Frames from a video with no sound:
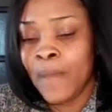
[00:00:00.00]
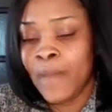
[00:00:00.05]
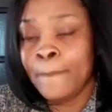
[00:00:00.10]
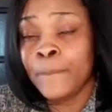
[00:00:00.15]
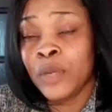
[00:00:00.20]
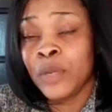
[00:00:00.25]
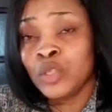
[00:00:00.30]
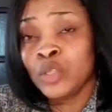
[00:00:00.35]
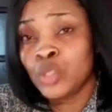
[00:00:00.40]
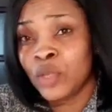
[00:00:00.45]

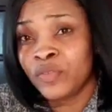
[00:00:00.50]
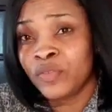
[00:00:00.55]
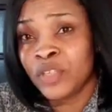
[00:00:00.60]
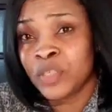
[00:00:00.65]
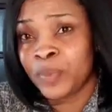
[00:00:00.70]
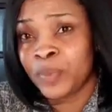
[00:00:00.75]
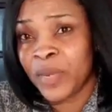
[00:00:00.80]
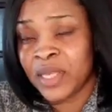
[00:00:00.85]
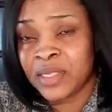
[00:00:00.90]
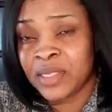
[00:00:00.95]
Most of
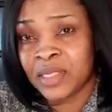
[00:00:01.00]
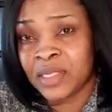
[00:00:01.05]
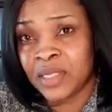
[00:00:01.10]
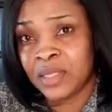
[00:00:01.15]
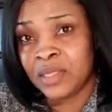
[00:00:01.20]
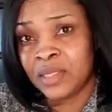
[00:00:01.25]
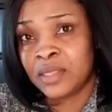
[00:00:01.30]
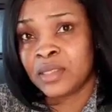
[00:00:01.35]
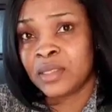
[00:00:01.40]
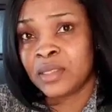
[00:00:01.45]
these
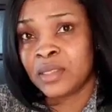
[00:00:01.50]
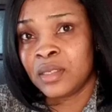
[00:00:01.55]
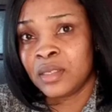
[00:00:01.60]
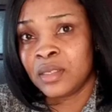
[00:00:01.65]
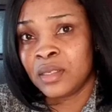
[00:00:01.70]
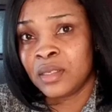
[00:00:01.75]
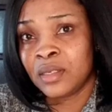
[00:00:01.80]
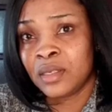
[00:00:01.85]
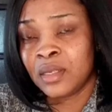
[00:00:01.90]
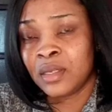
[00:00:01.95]
places
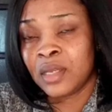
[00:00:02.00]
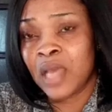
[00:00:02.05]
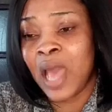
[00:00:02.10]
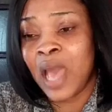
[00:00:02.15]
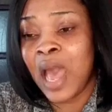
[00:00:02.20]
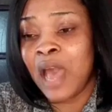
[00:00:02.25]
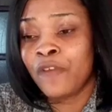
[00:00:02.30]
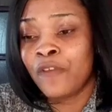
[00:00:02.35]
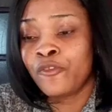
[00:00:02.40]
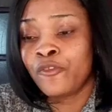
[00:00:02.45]

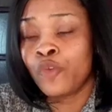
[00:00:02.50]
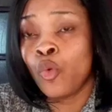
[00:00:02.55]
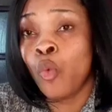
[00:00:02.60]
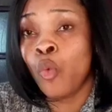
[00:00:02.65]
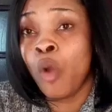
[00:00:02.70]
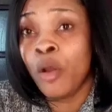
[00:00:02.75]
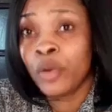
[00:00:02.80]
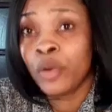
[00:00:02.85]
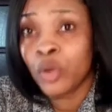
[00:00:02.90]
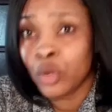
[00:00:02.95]
have
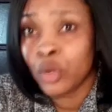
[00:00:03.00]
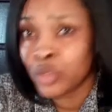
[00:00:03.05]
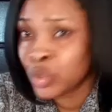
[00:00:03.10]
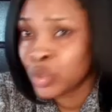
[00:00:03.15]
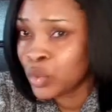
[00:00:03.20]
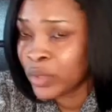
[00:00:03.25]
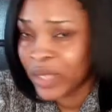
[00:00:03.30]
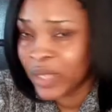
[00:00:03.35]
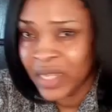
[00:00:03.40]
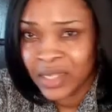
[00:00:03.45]
one or
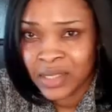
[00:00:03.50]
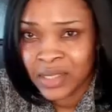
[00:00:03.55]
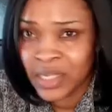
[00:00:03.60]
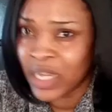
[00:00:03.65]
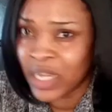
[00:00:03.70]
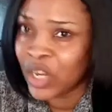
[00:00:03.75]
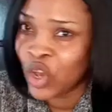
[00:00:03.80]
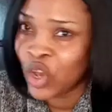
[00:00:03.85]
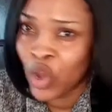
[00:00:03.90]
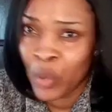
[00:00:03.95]
two things
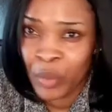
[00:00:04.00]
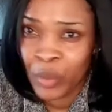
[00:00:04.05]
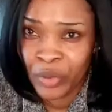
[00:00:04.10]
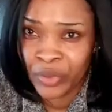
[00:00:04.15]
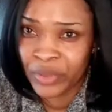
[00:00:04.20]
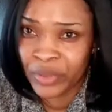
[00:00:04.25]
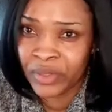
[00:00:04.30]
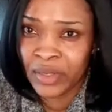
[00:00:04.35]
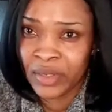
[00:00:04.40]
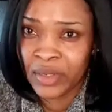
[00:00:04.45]
in
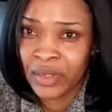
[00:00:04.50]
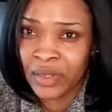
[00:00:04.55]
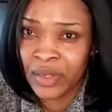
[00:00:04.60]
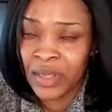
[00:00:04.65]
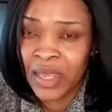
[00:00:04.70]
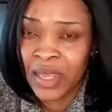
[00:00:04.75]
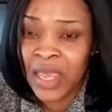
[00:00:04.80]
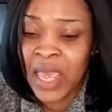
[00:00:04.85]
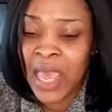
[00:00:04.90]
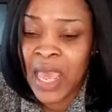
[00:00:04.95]
common.
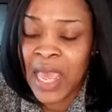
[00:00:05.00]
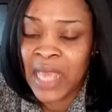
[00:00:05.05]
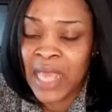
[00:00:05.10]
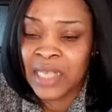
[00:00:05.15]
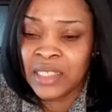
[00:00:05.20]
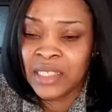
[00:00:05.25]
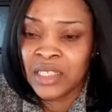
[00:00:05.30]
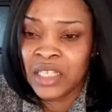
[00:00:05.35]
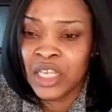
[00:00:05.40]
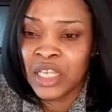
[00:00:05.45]

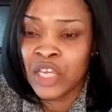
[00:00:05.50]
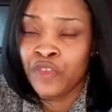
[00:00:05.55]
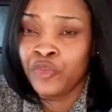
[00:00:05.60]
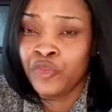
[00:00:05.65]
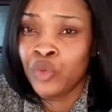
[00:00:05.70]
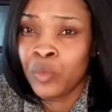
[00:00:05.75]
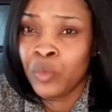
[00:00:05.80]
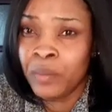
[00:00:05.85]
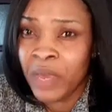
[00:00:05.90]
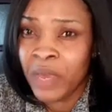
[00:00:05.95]
And
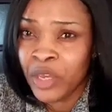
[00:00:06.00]
if you